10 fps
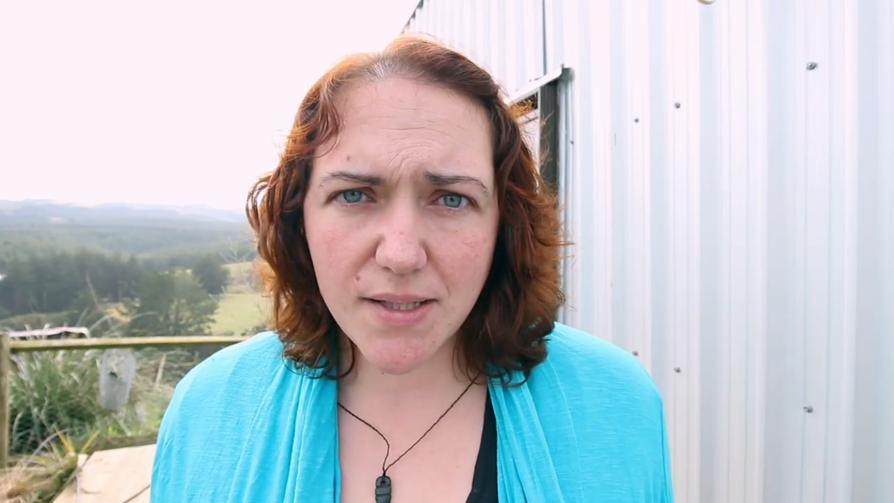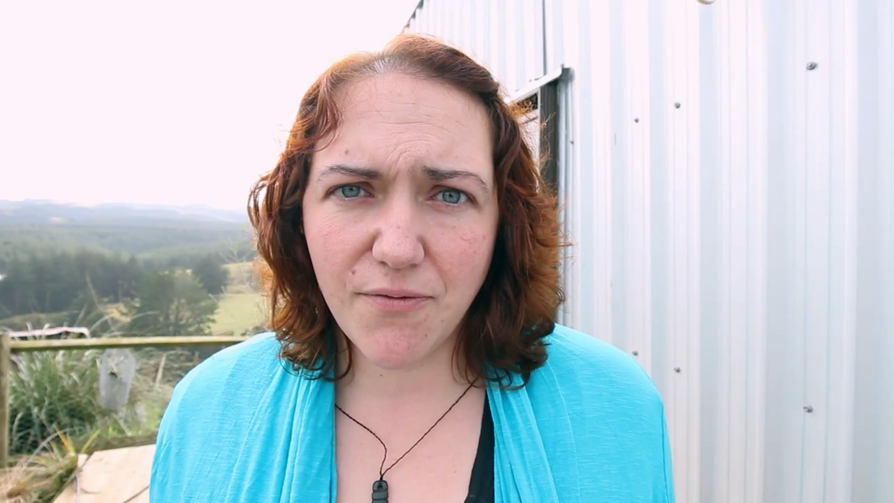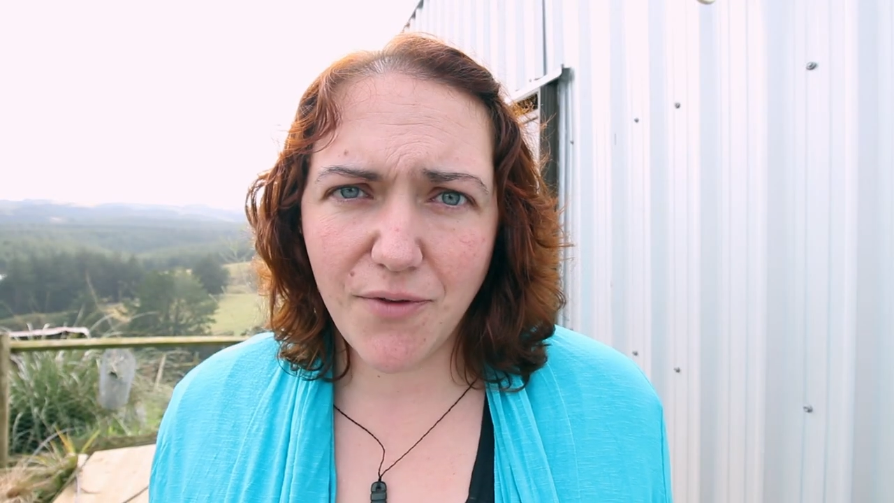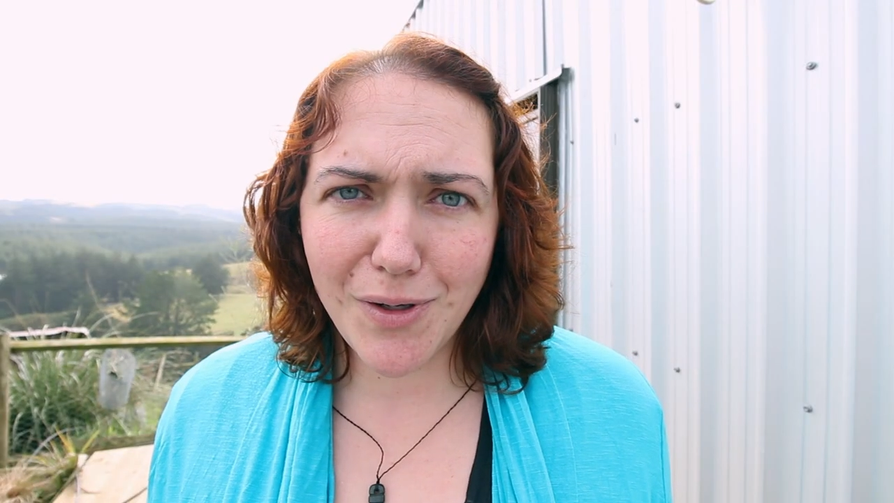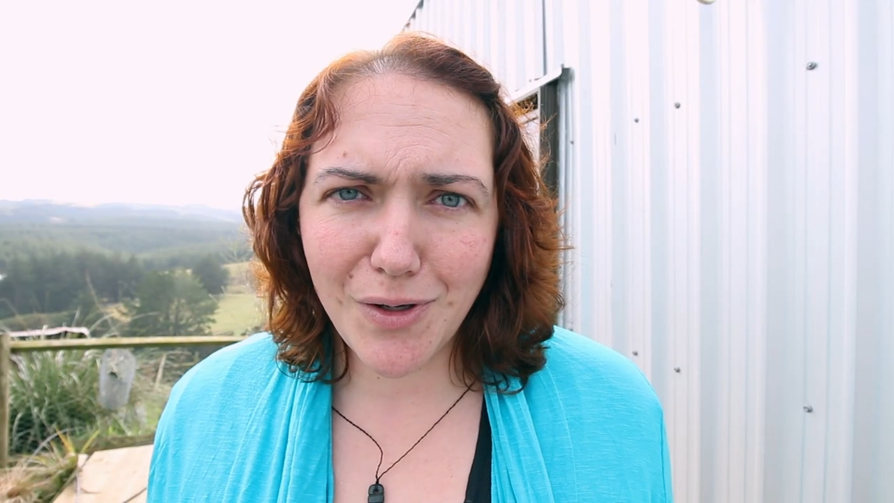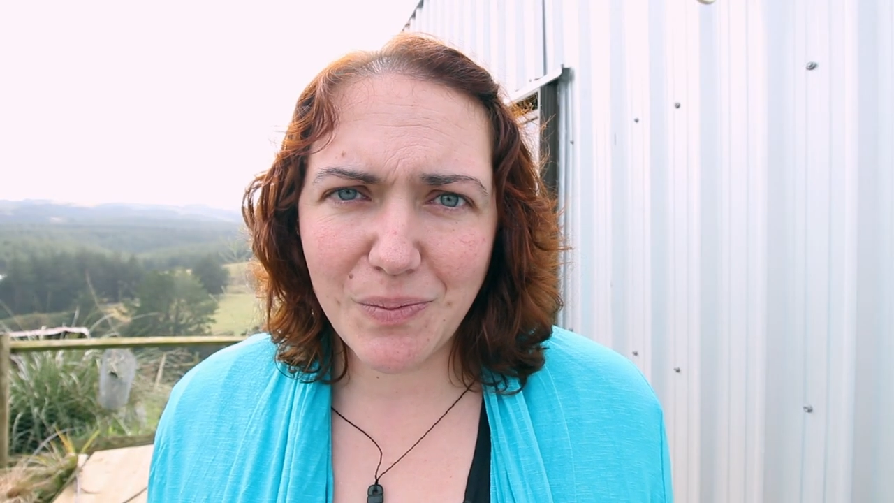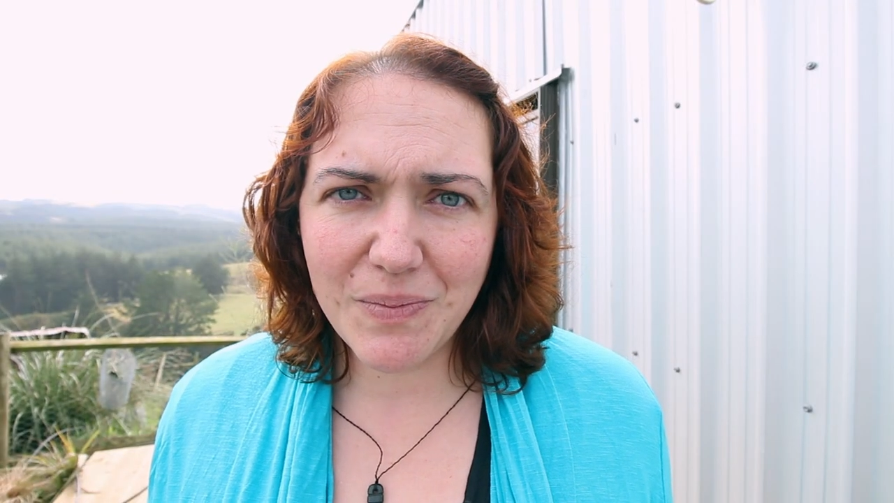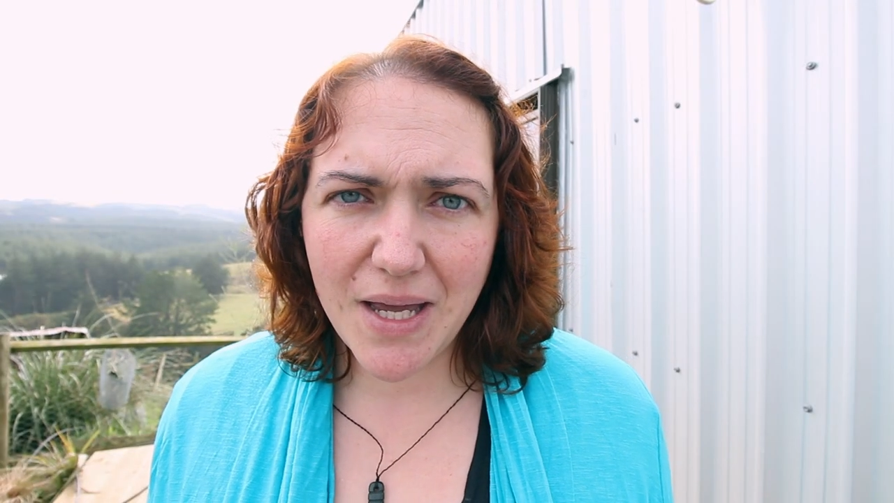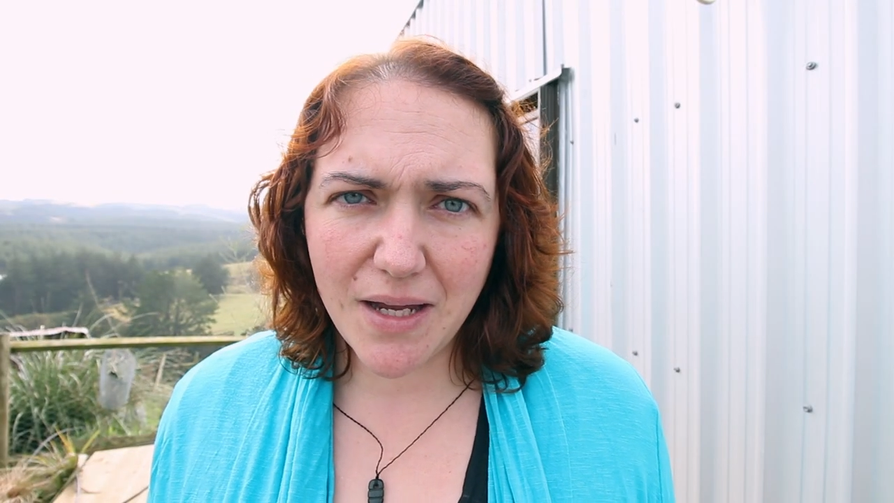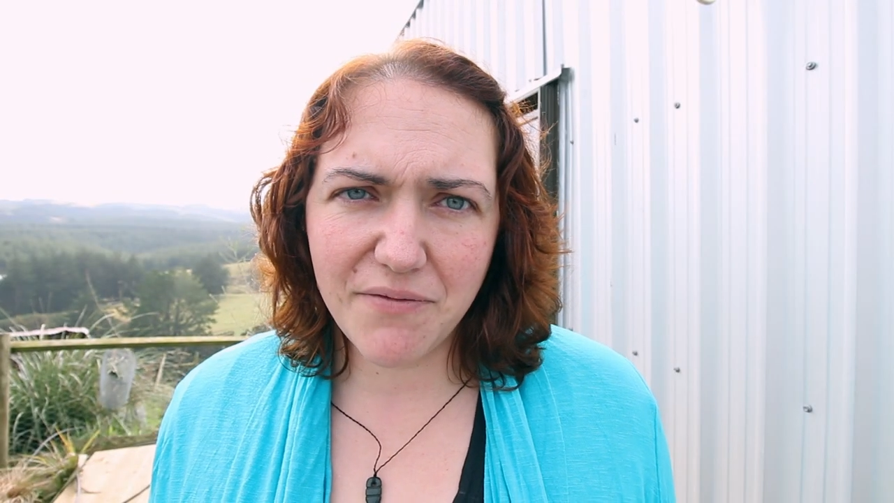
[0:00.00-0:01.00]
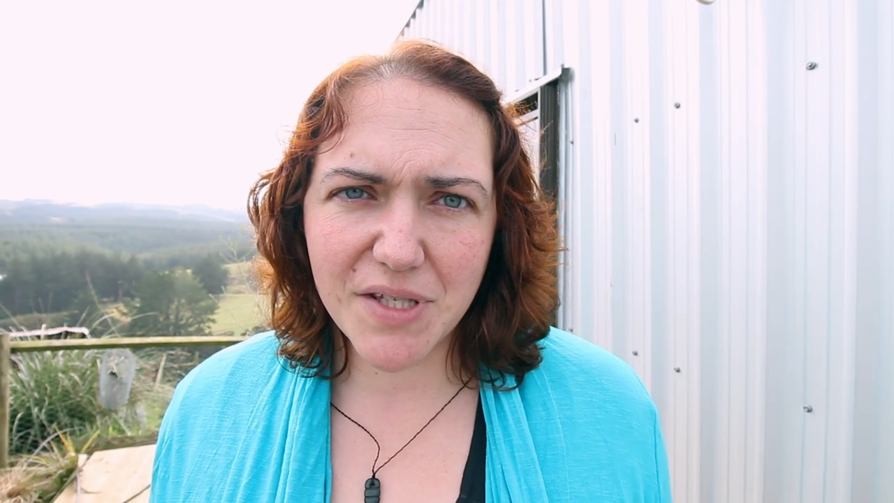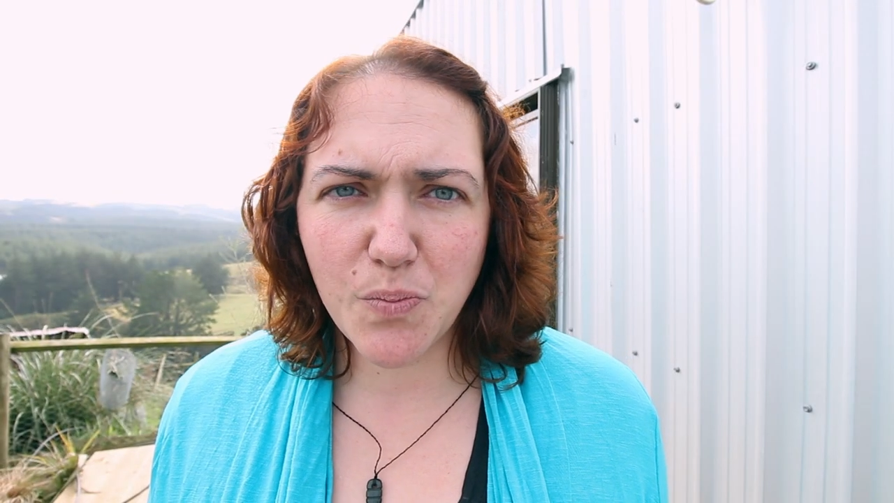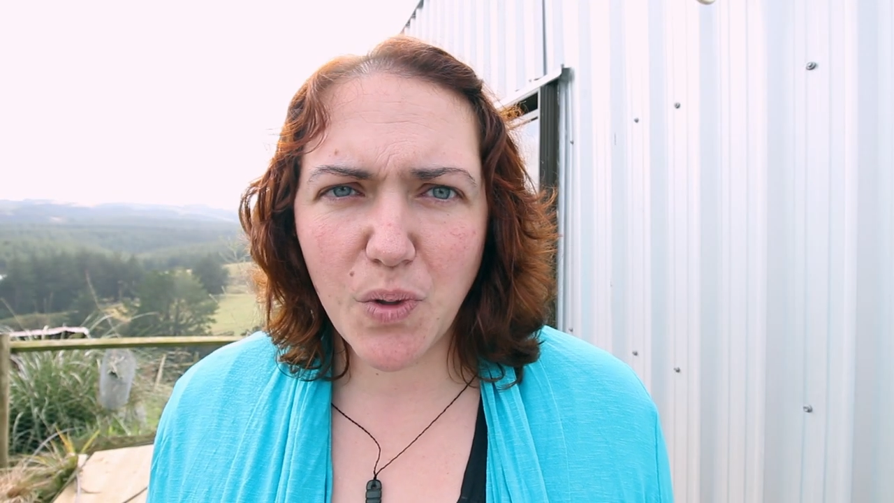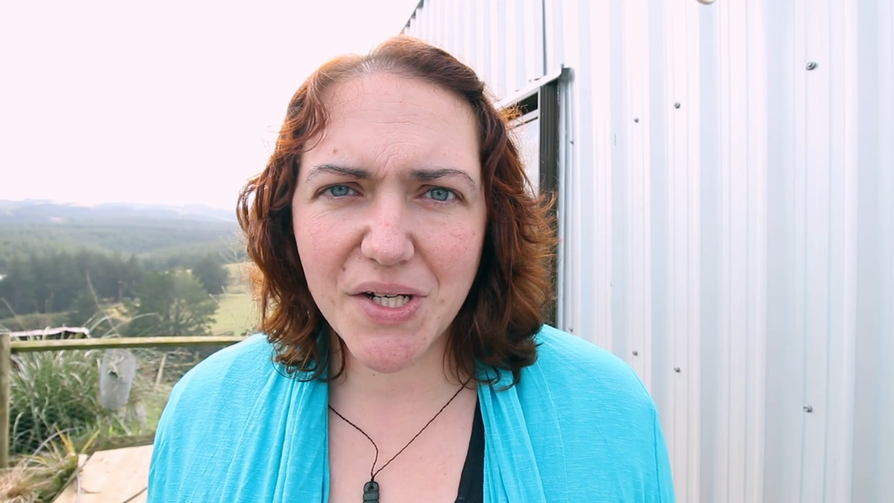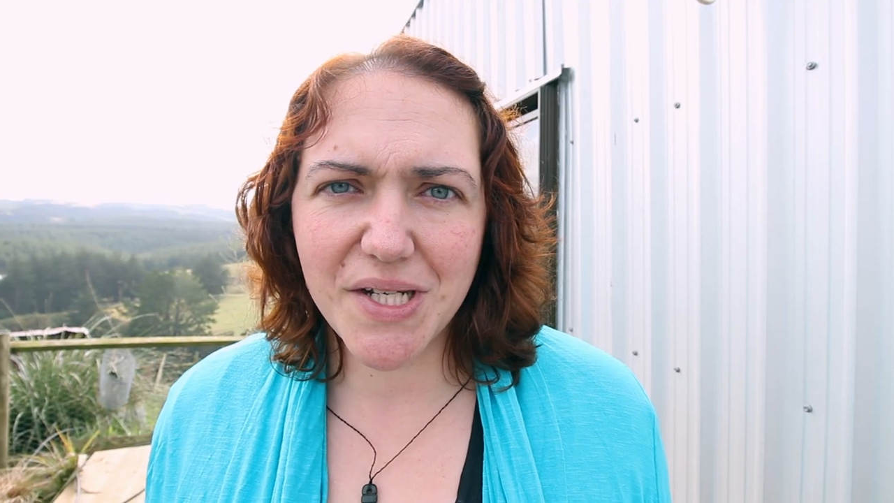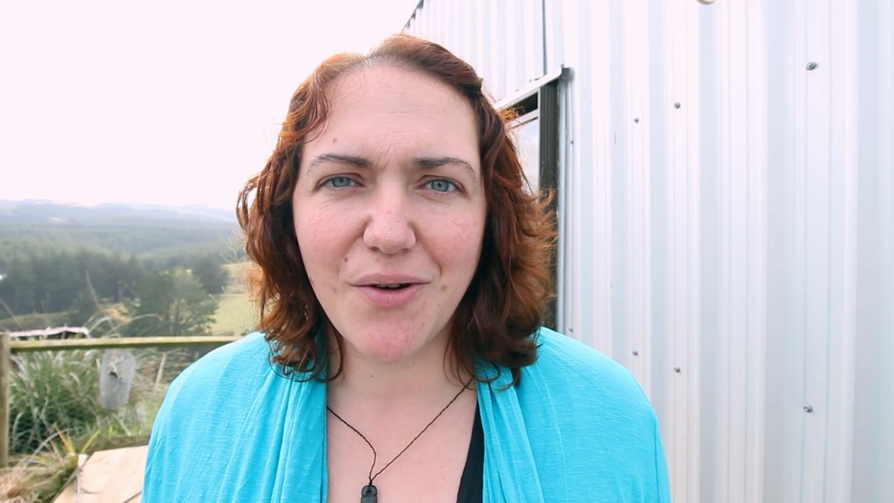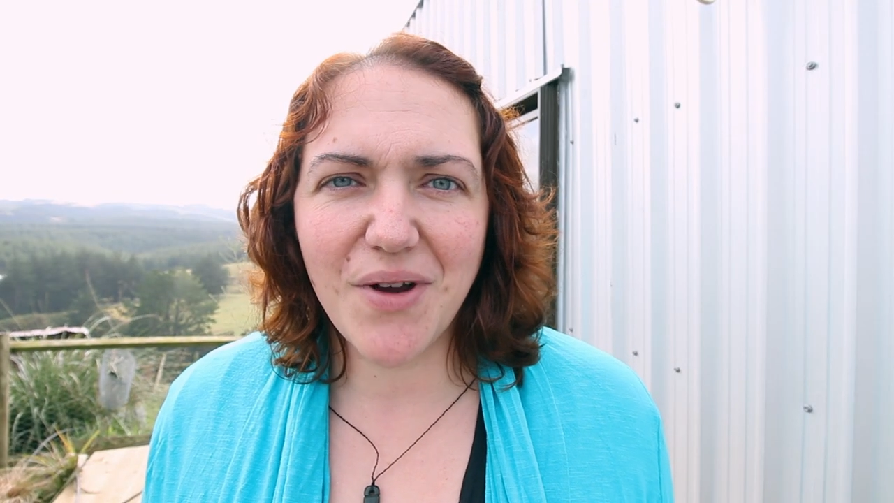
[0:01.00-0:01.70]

the volume out of a sprouted